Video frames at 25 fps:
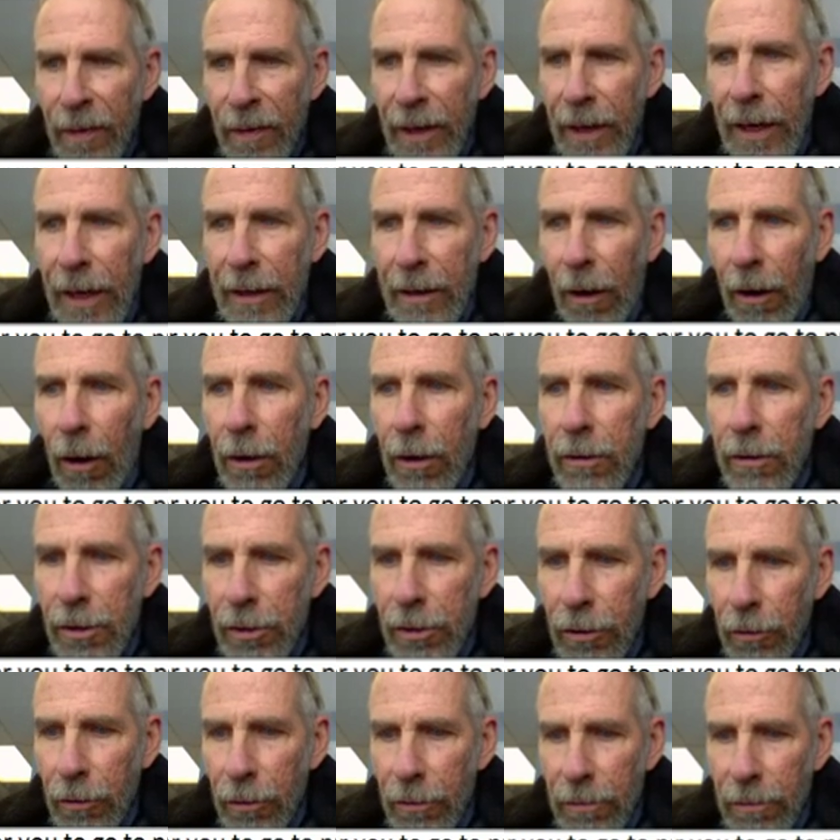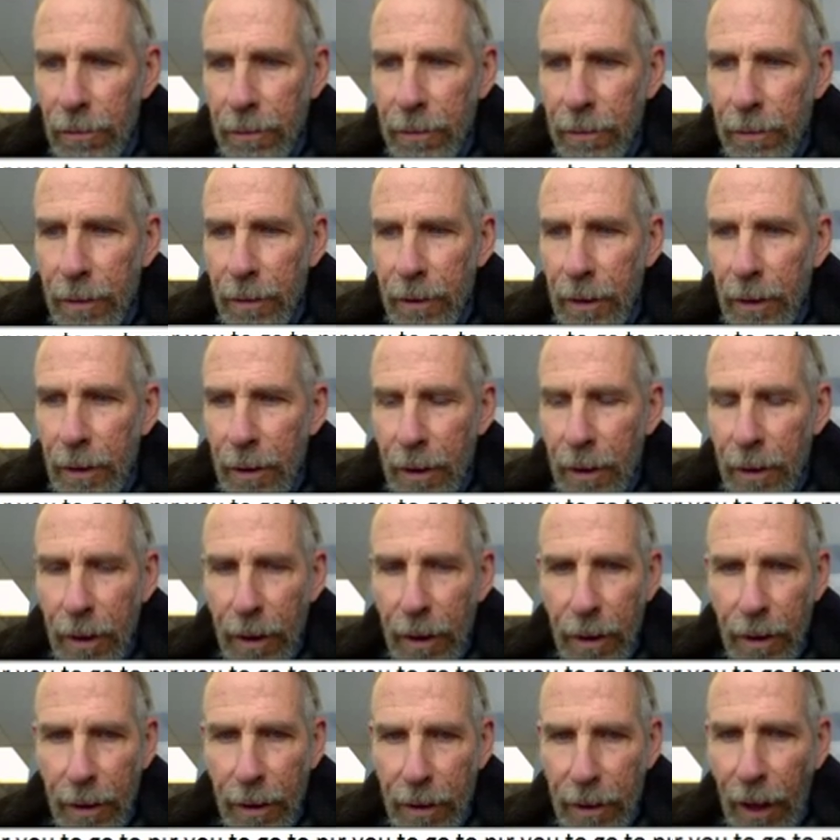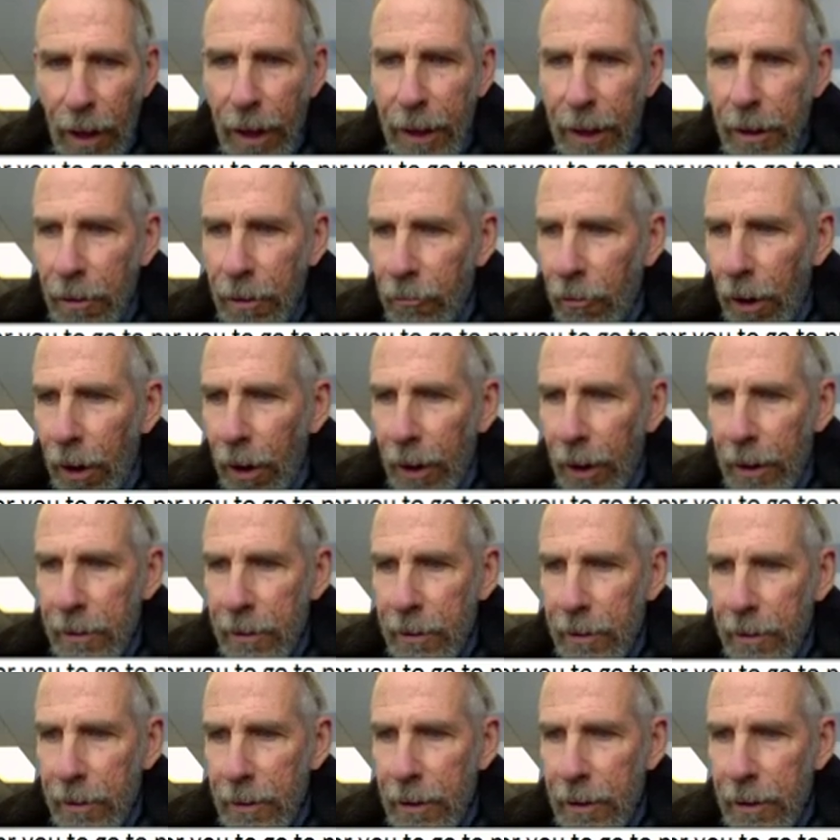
And also likewise,